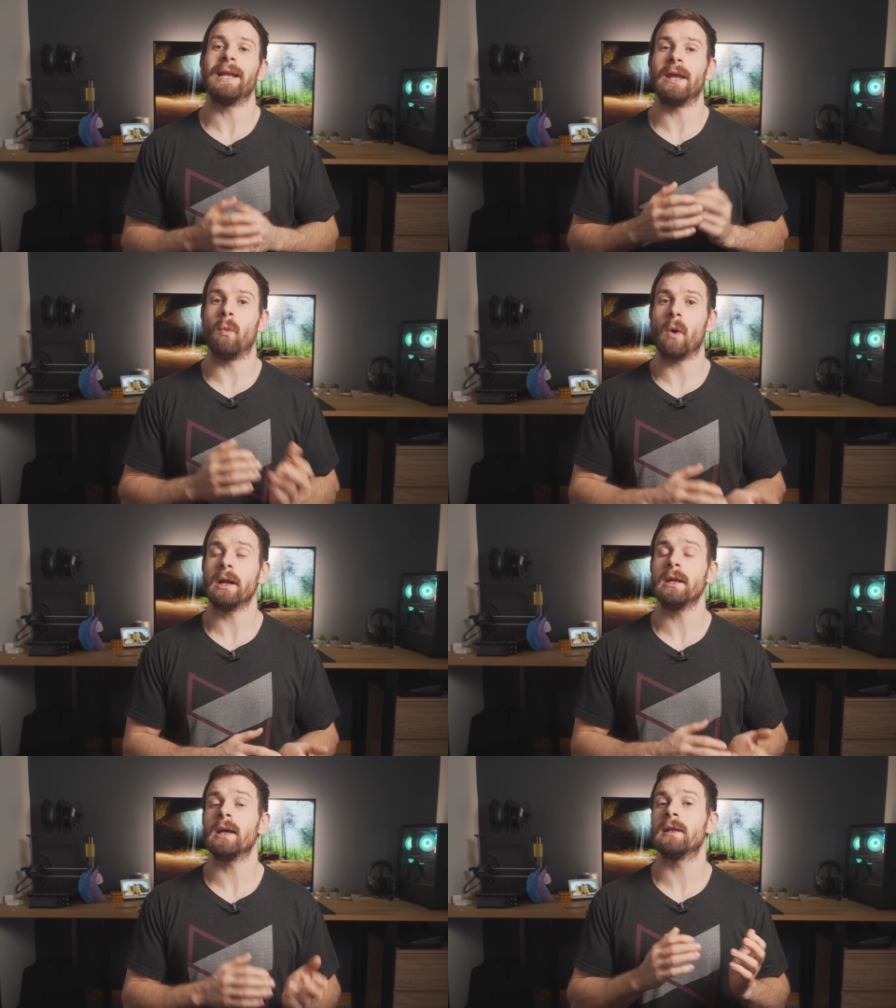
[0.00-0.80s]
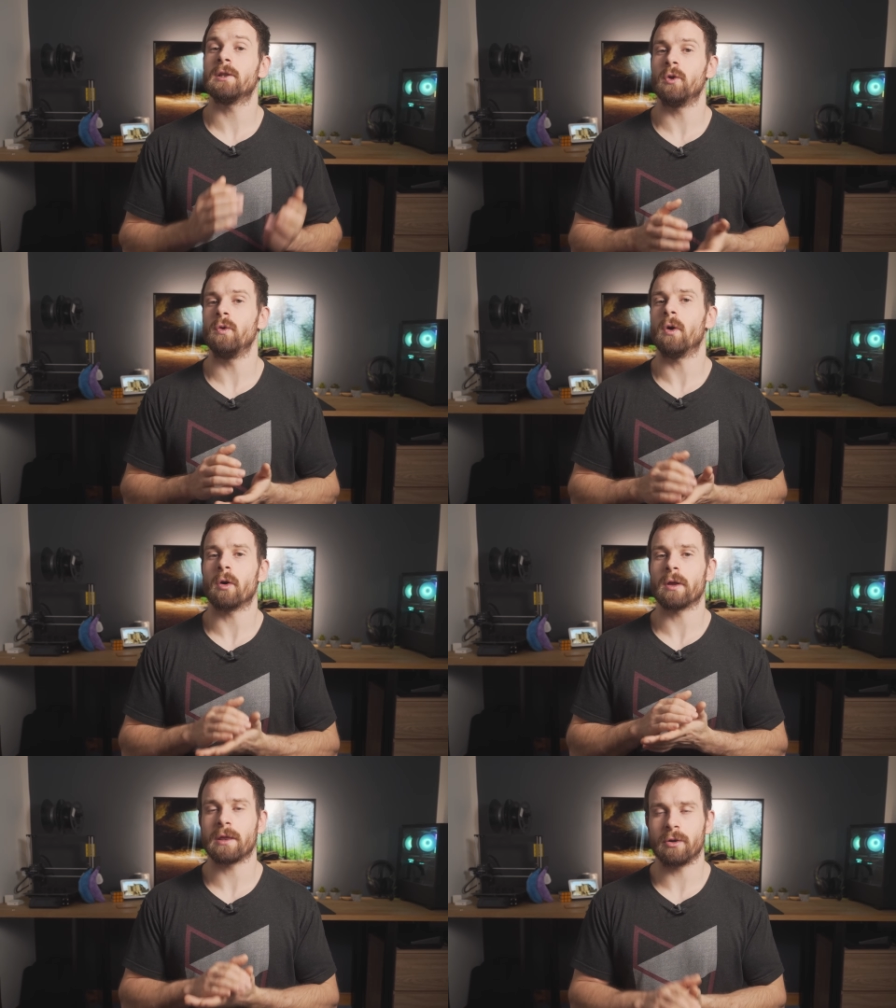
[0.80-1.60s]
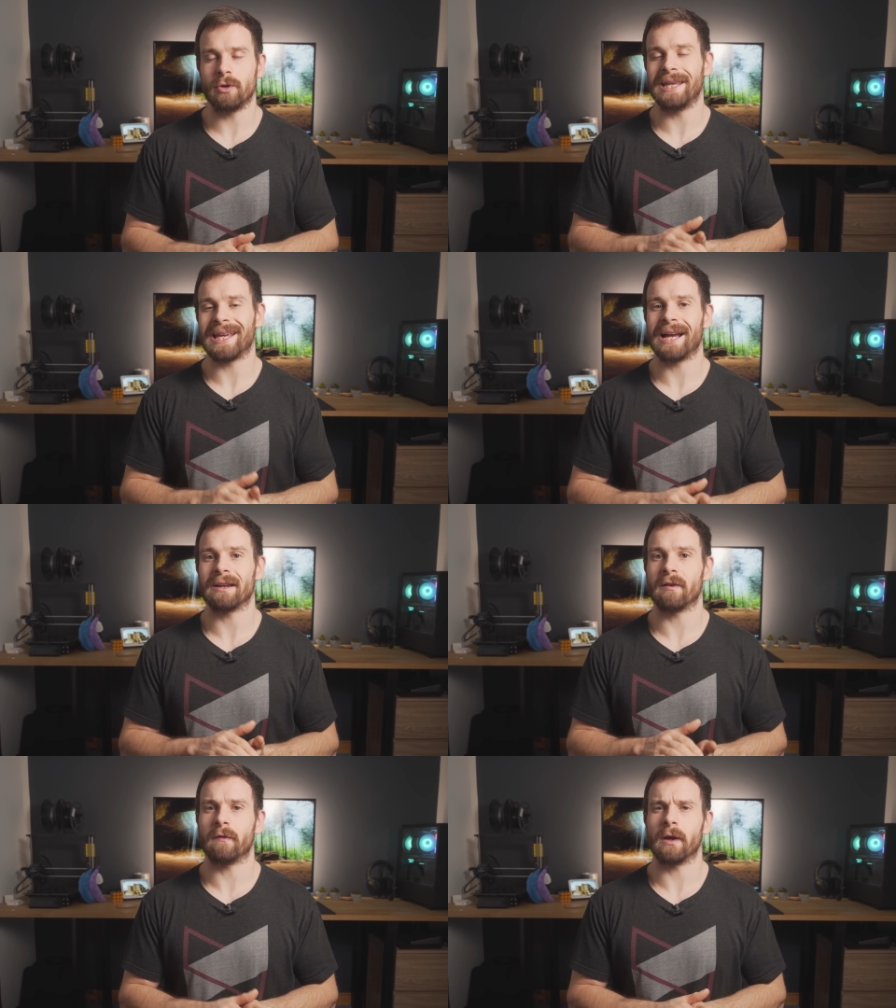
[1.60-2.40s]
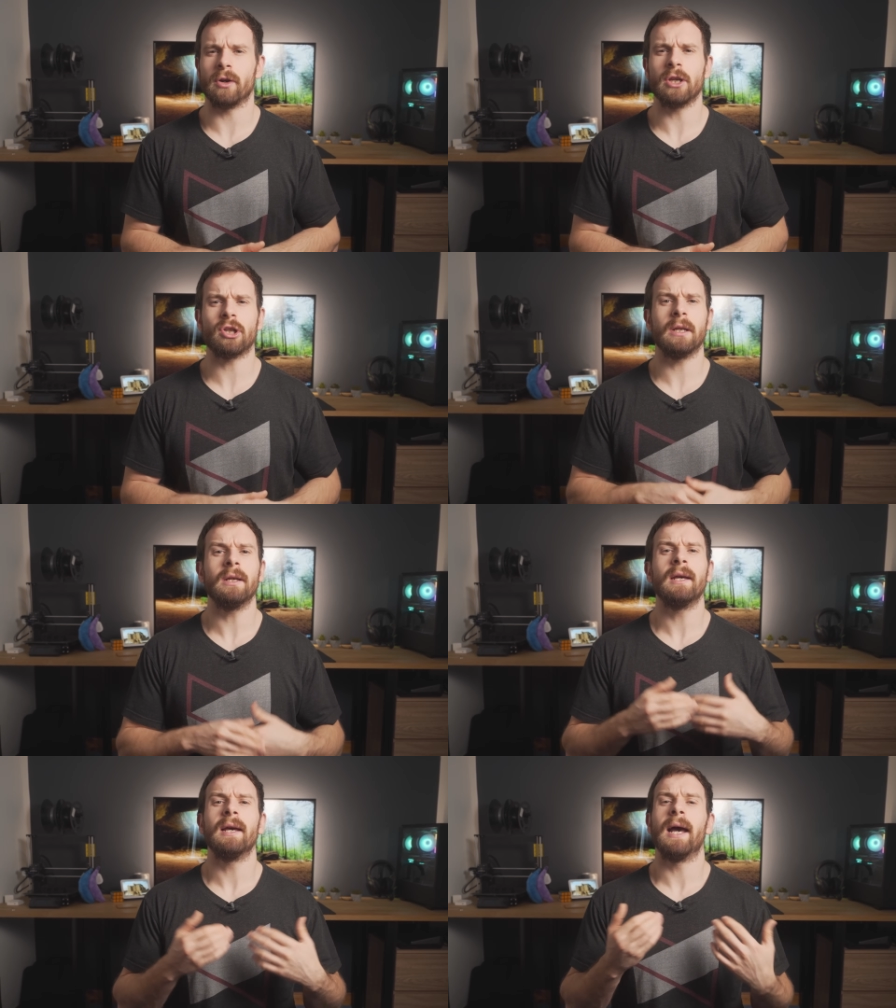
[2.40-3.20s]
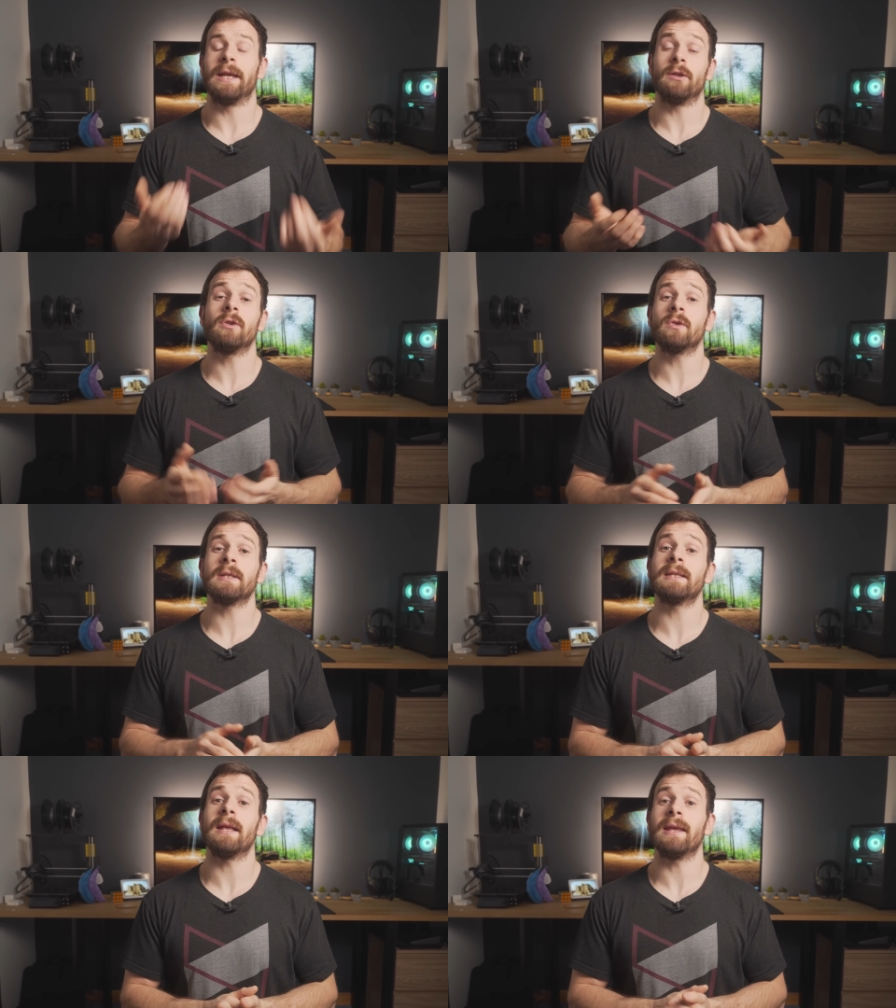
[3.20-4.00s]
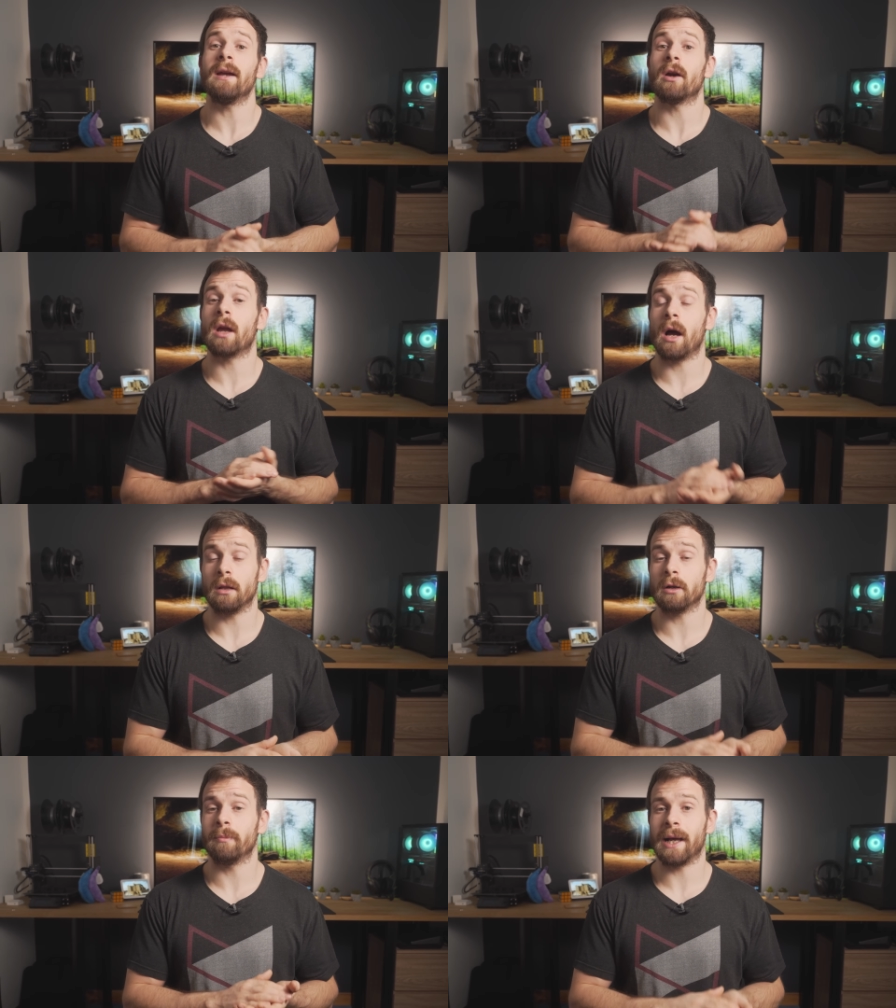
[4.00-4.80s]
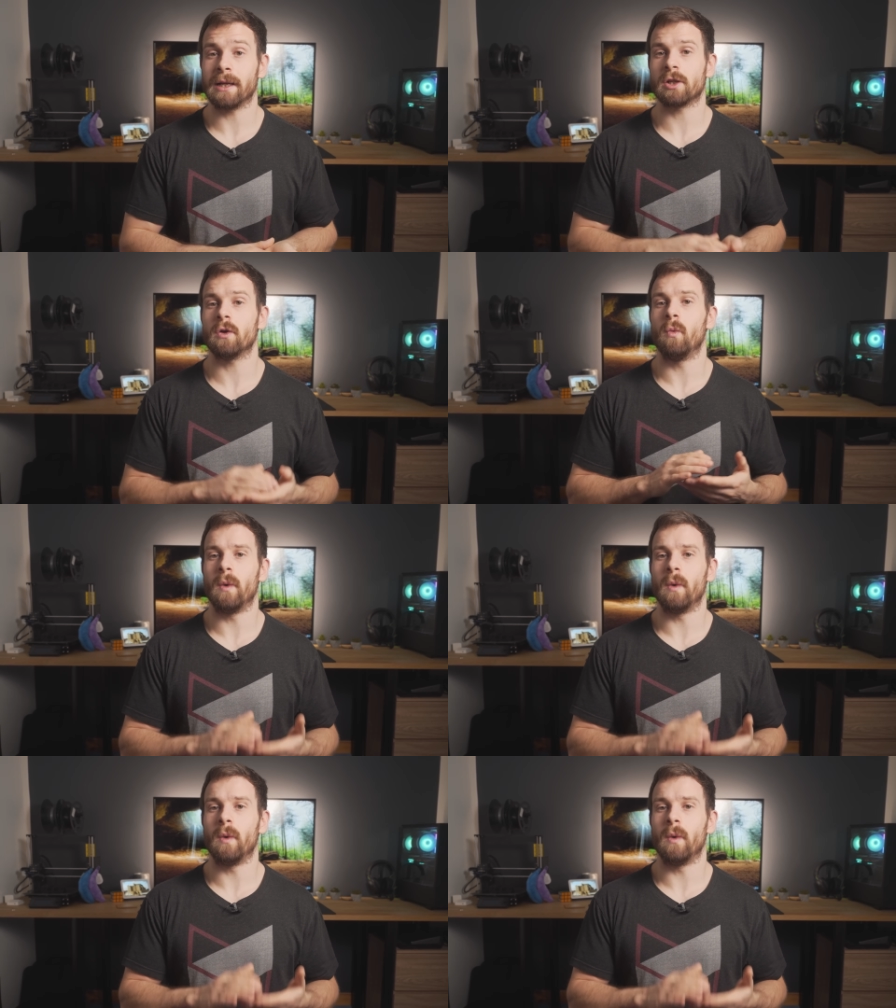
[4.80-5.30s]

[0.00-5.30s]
in a 1, 2 or 3 gang configuration and you'll notice that they are colour matched